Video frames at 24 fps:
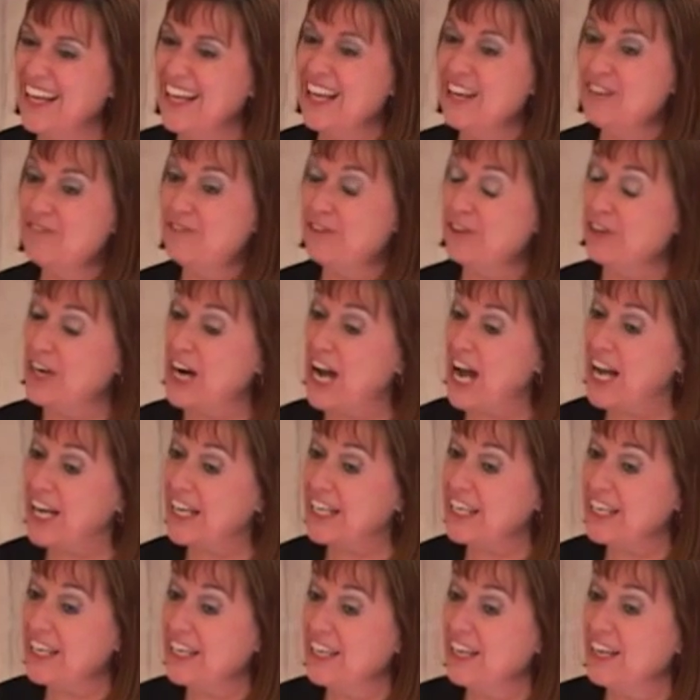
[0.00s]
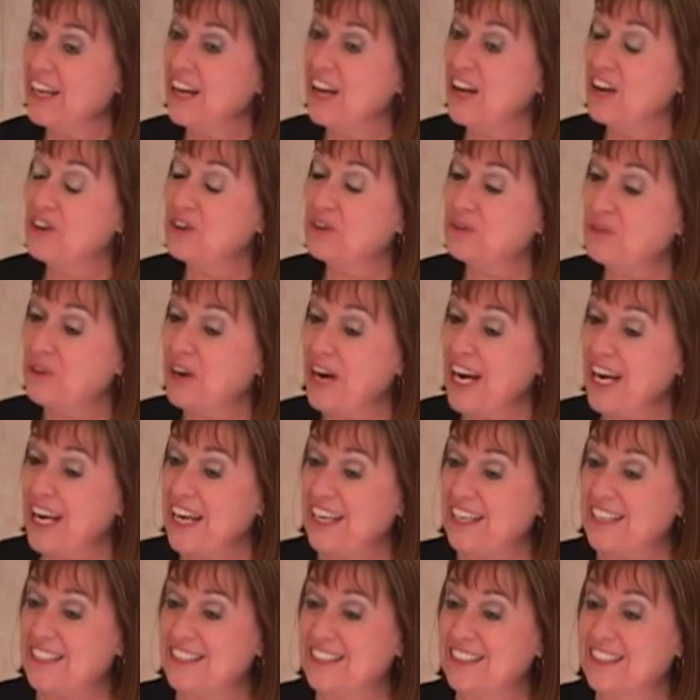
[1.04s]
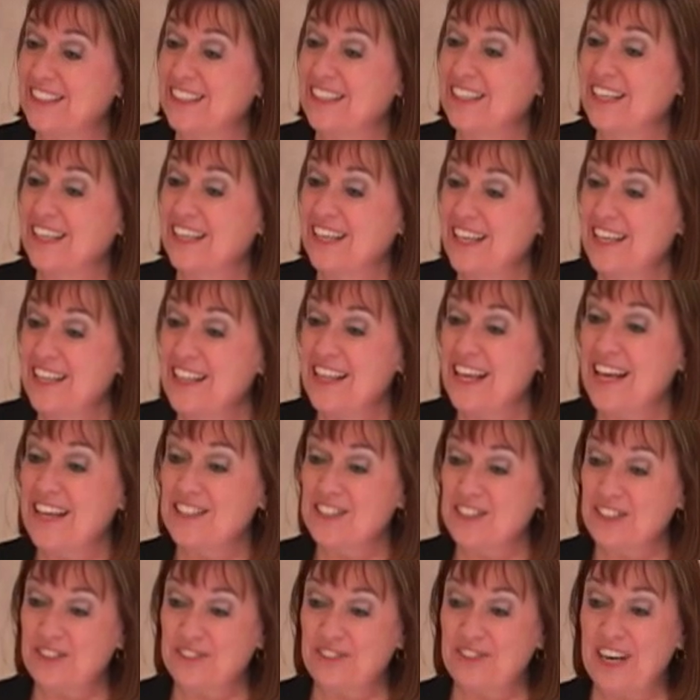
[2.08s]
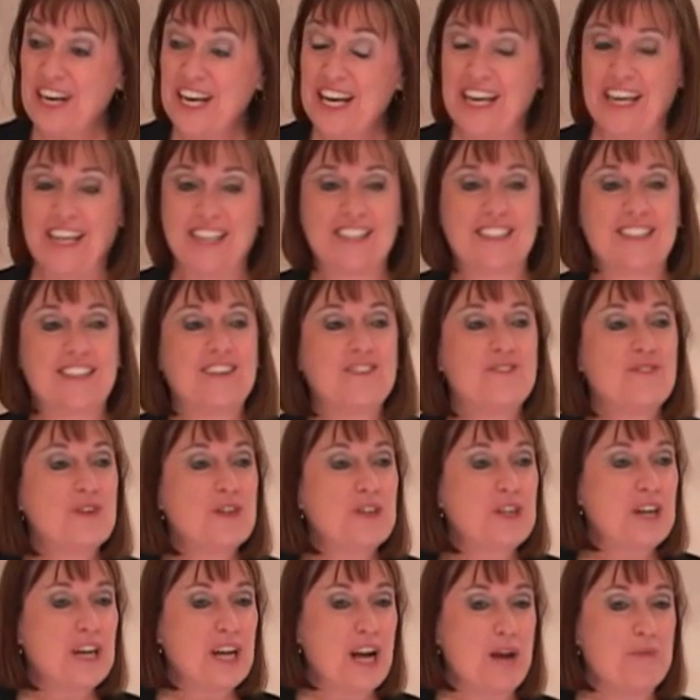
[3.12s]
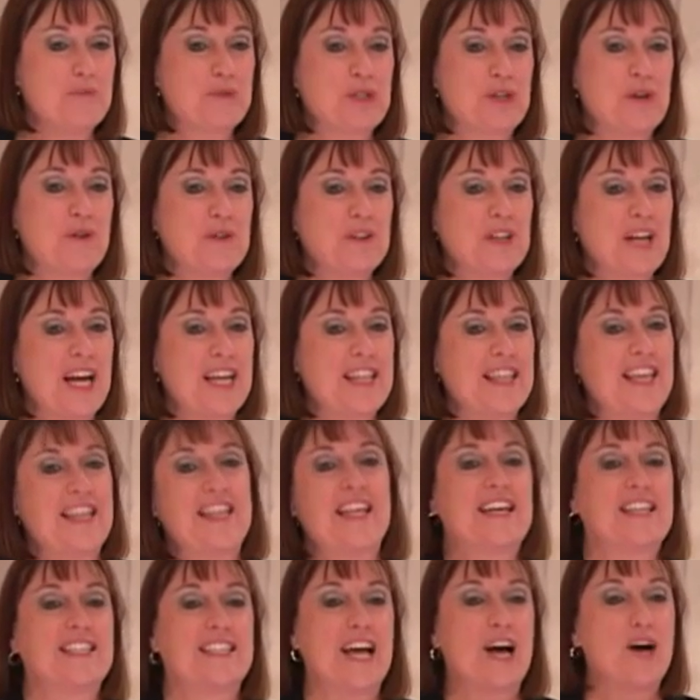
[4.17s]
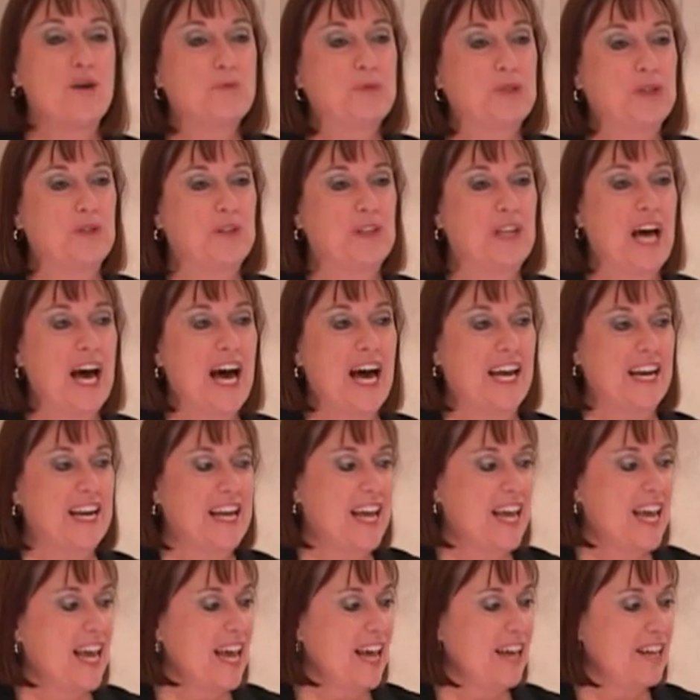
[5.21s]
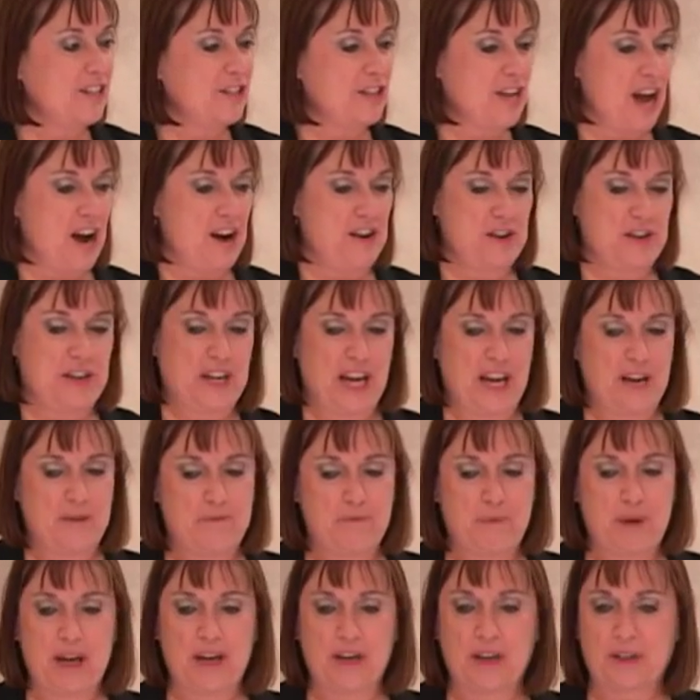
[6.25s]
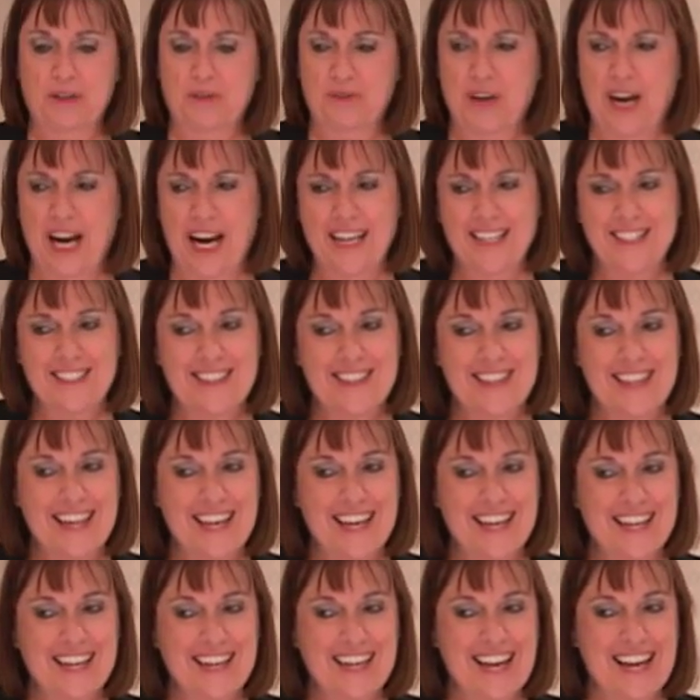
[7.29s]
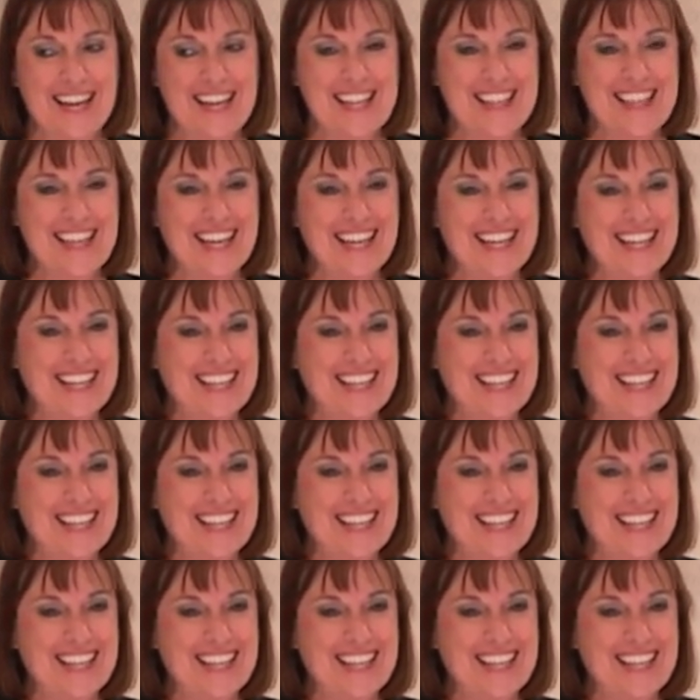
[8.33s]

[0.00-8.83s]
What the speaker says: In floor hockey? Great. That's great. Well, good. I'm so glad that that's helped you a lot. Are you getting better grades, you think, in anything?